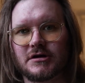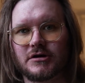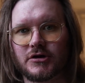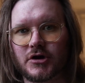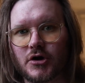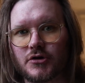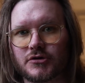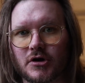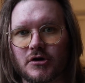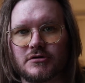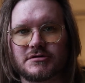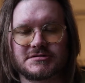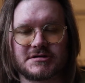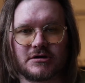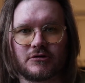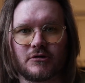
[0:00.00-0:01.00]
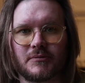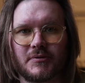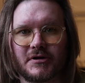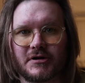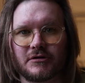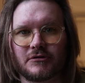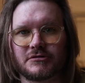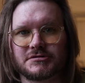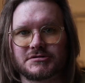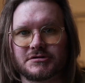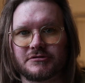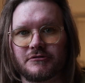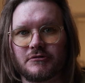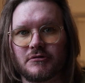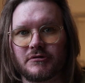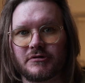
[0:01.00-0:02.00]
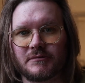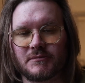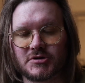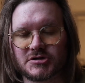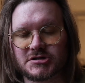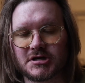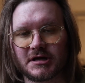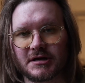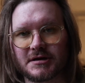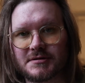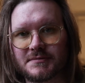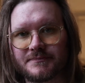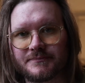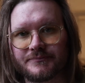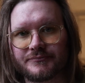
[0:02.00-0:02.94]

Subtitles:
logos that you're putting onto the machine,